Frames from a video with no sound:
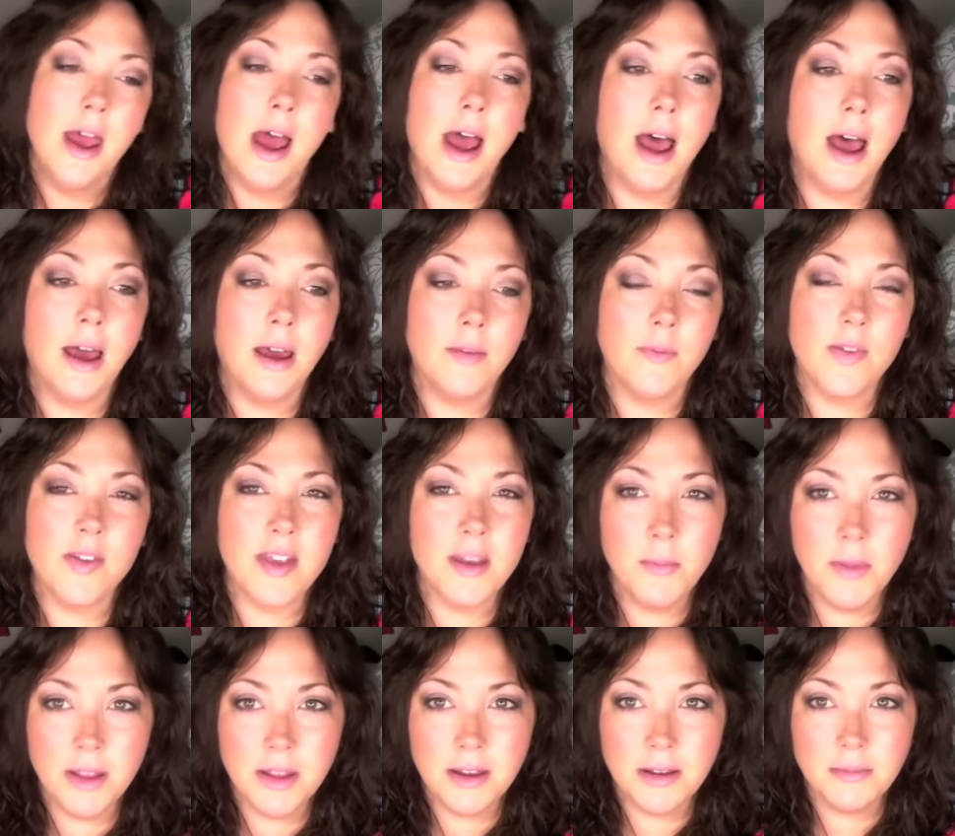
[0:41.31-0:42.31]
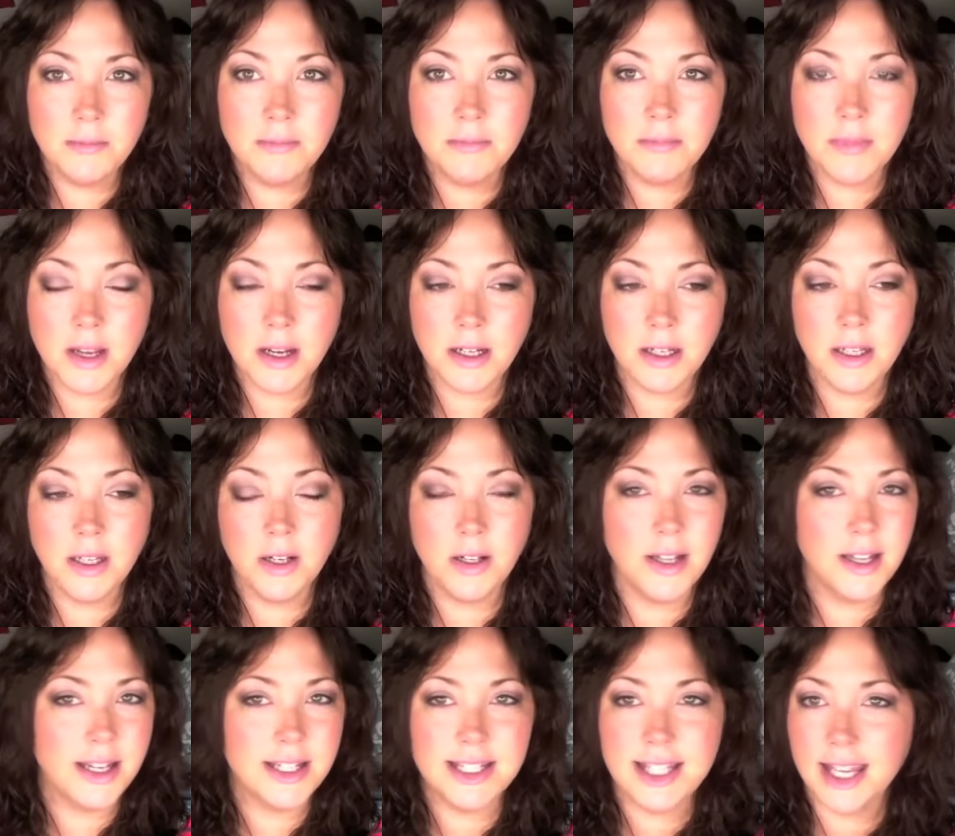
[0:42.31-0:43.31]
Um, some of them are, you know,
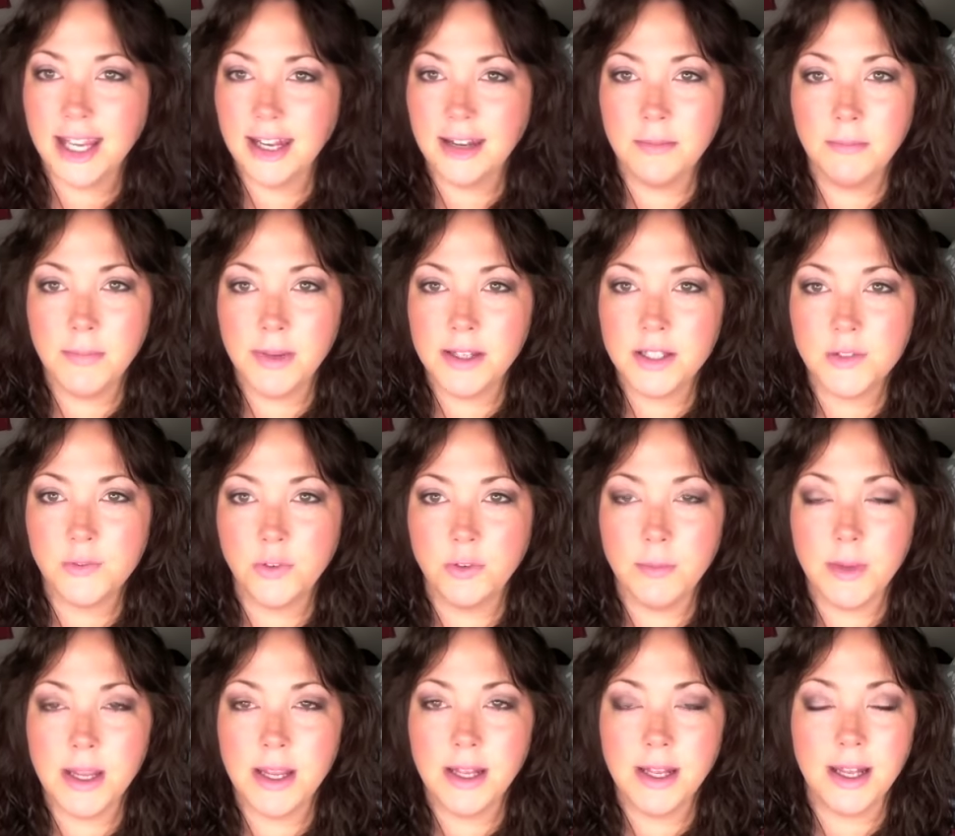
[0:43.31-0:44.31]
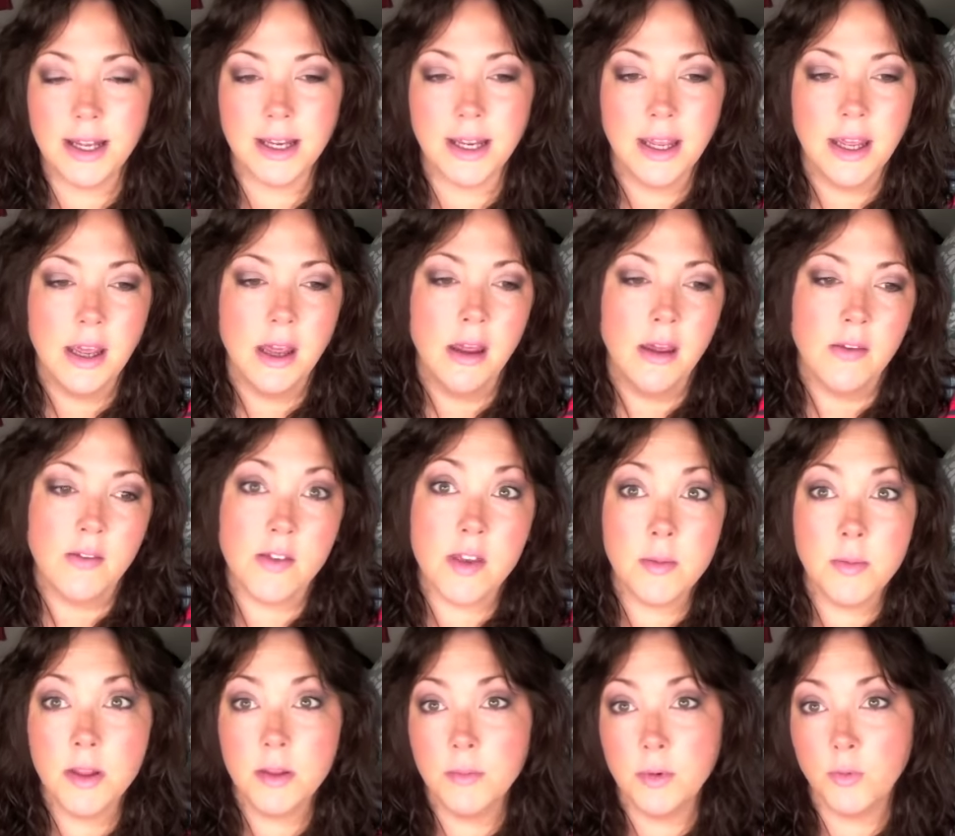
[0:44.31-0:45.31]
like it's hit and miss for me. Like
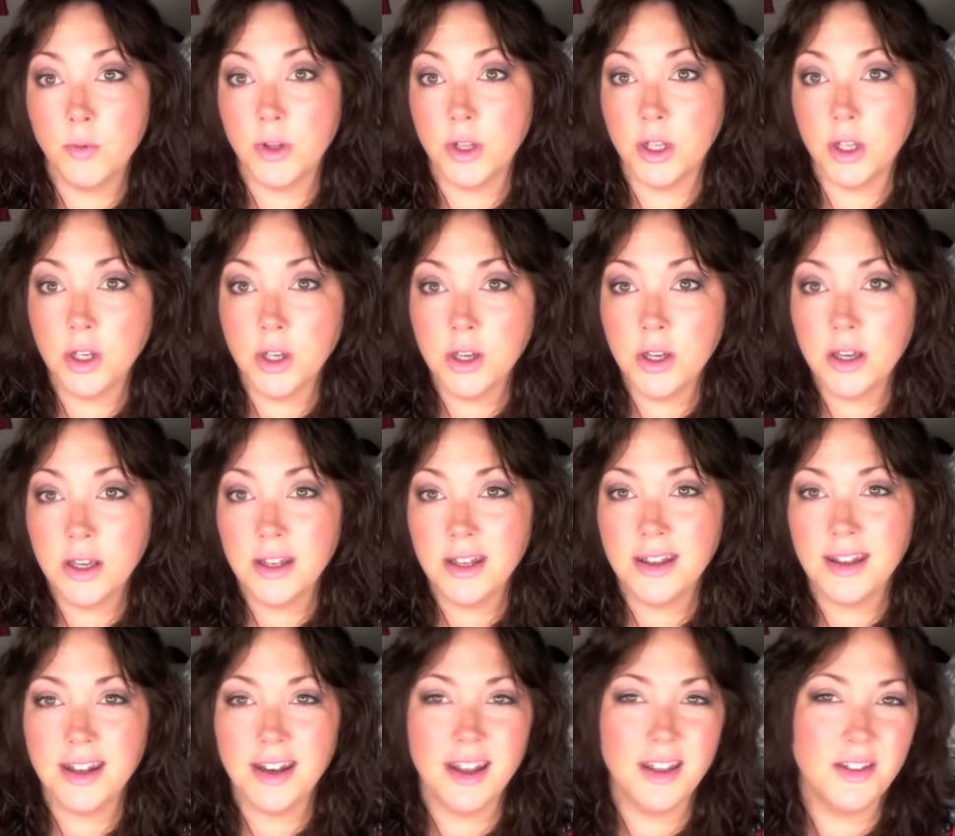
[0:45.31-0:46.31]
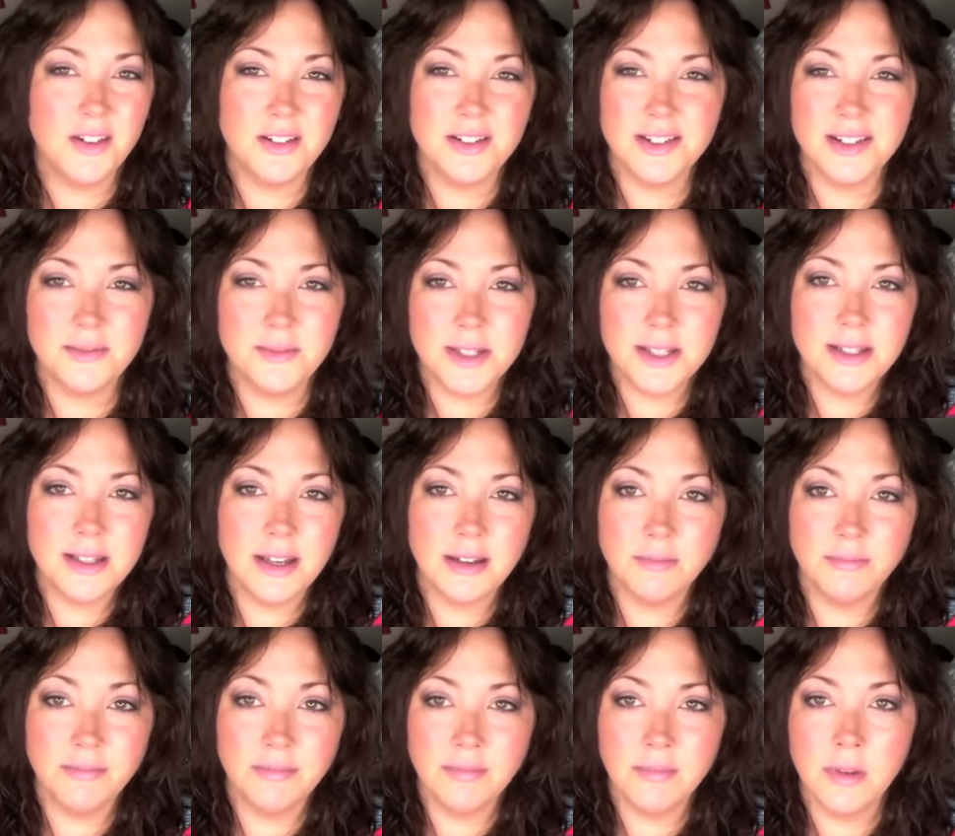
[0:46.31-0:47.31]
some of them are really good, and then others I'm just
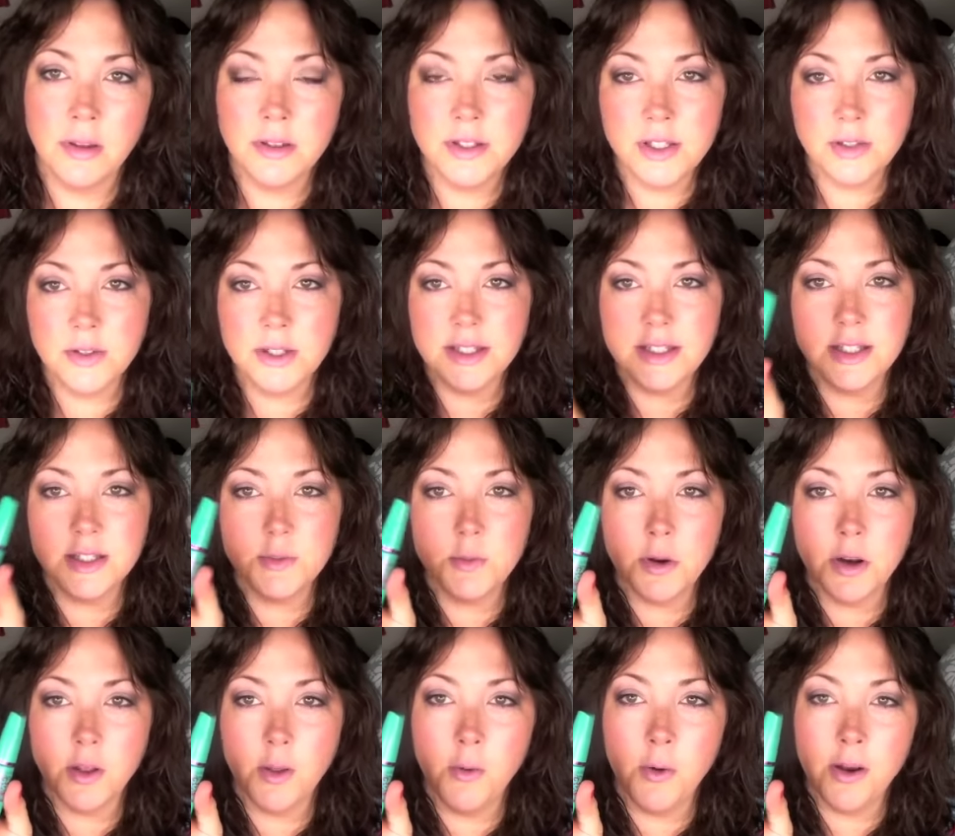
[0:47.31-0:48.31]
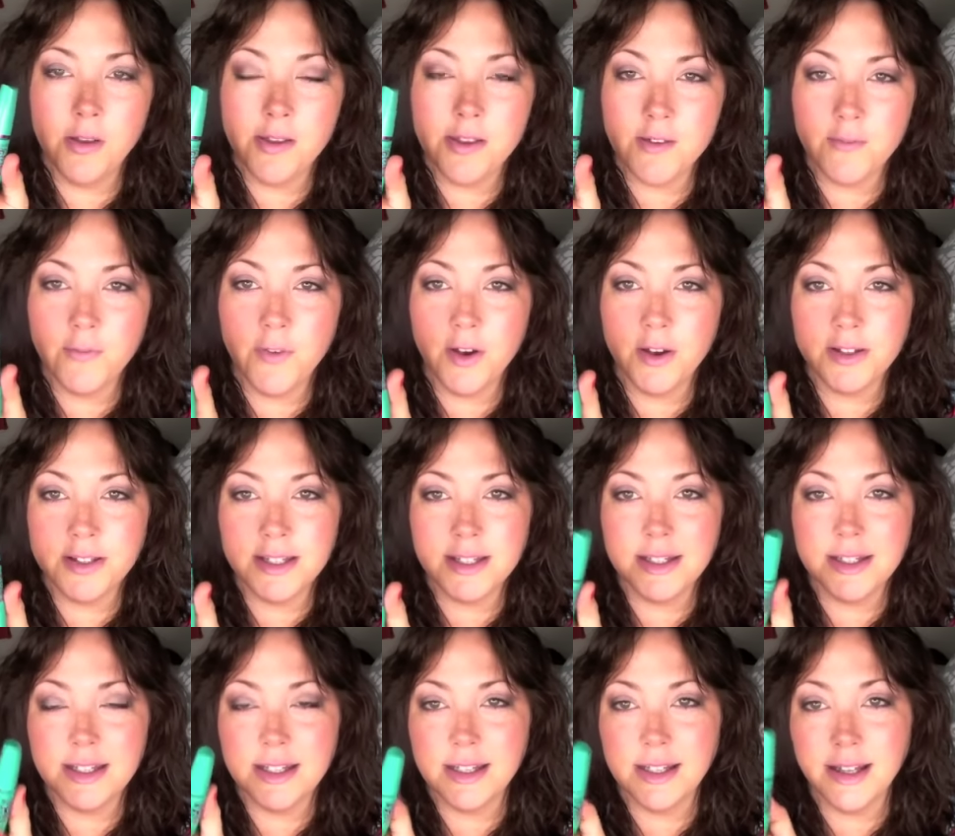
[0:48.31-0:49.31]
like, mm. so this is one of the ones that falls
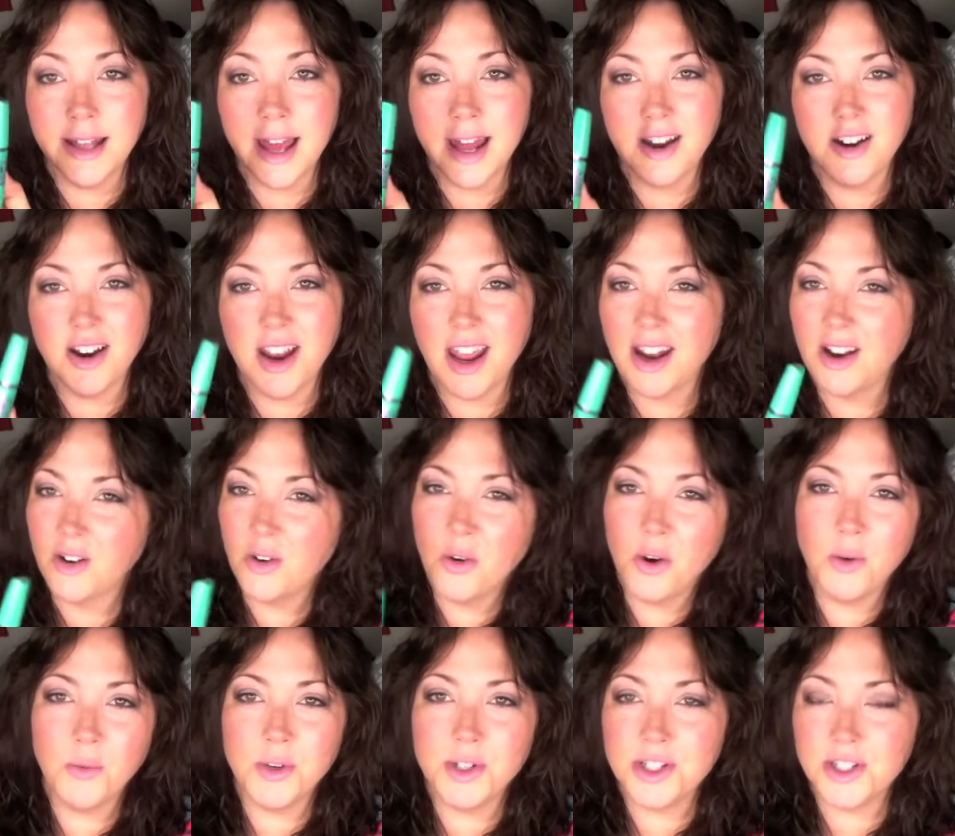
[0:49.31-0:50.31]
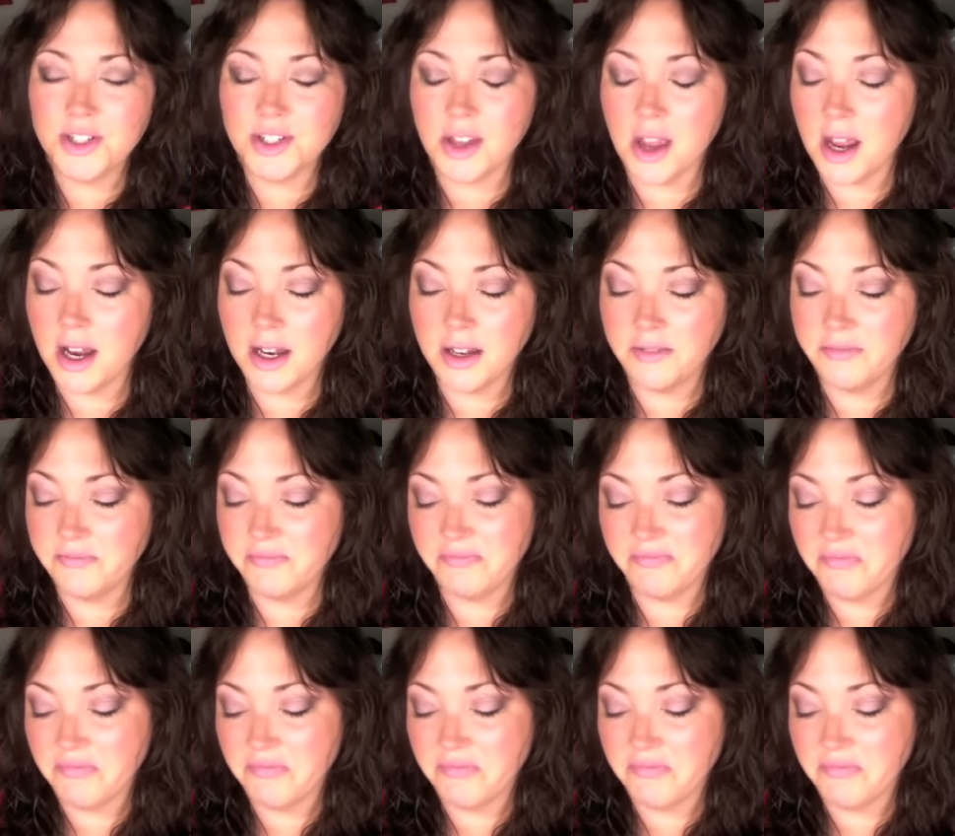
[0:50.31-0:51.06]
into the latter category, which is kind of,